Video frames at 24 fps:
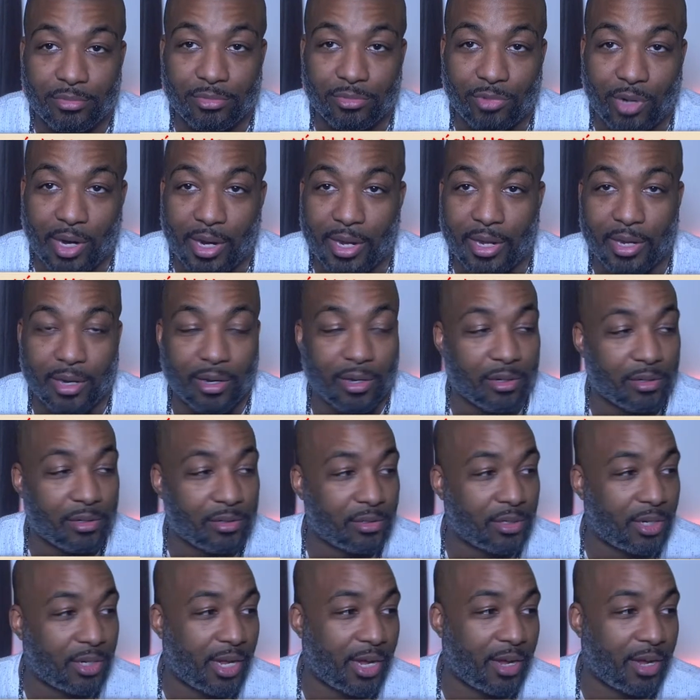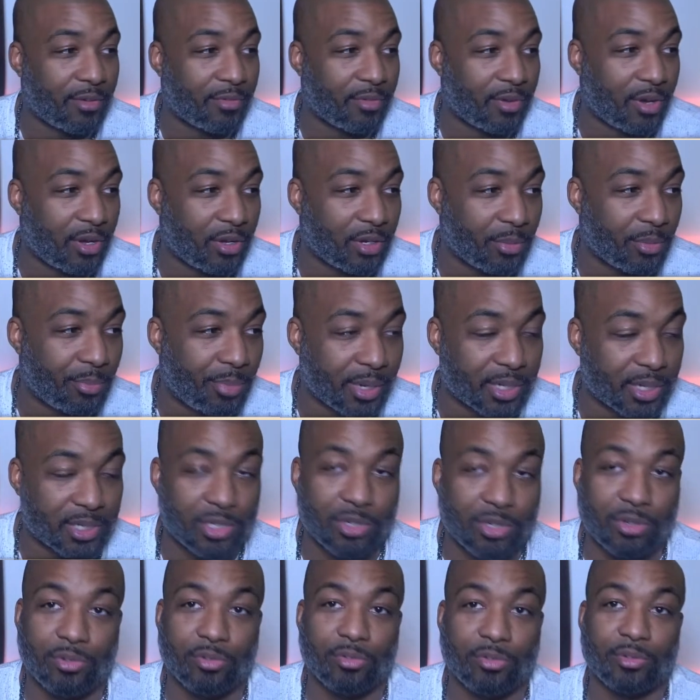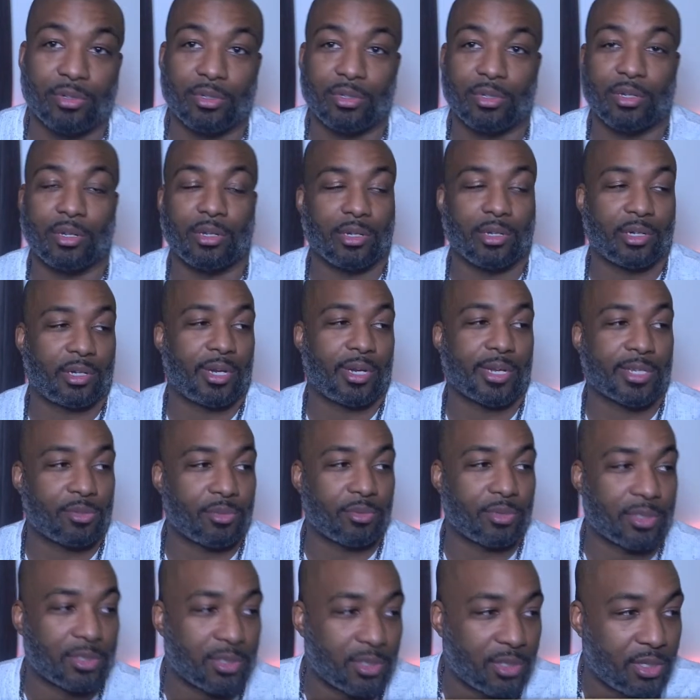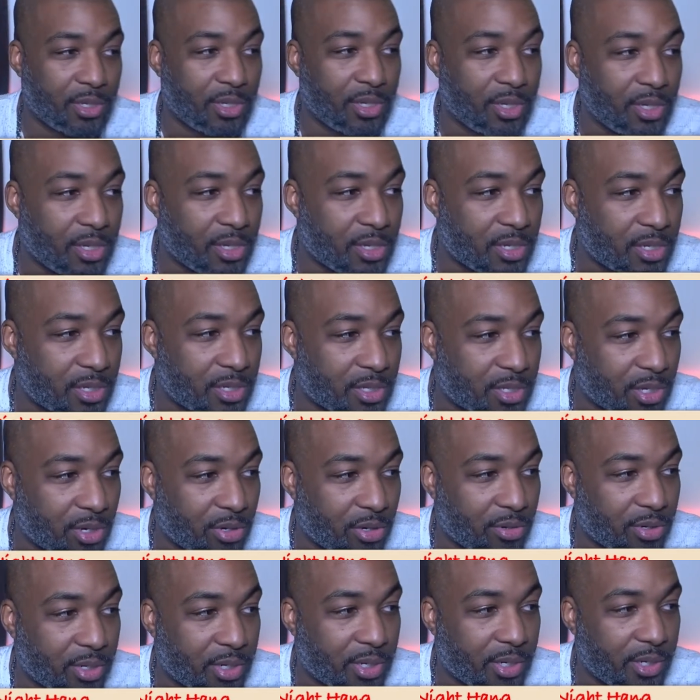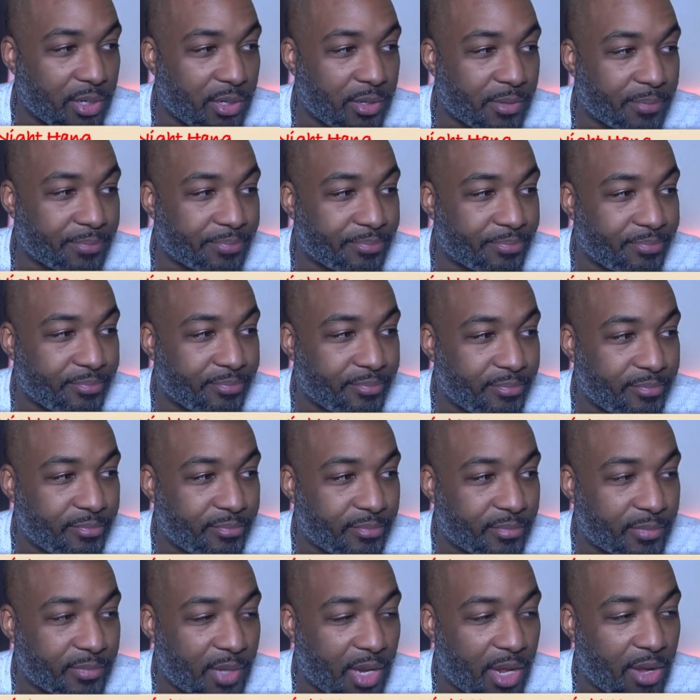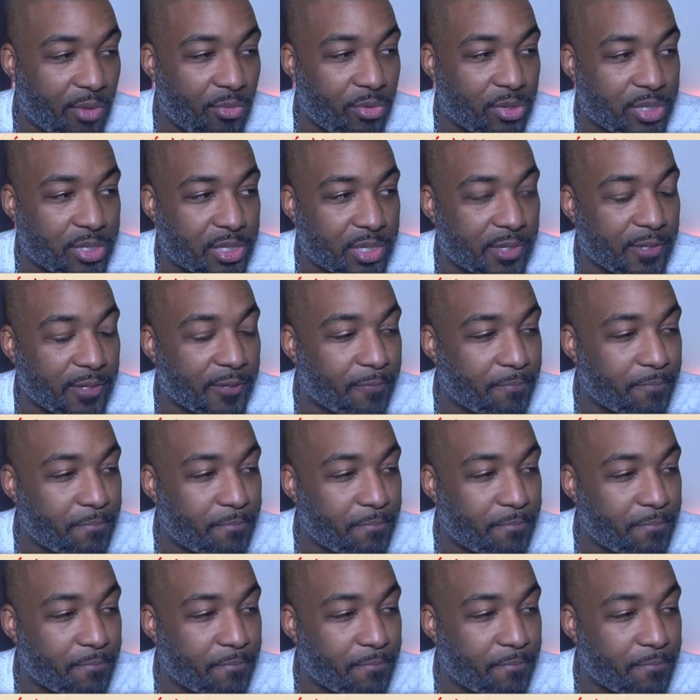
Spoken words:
Right here, live. I only picked two of the next ones. So, yeah, we'll see.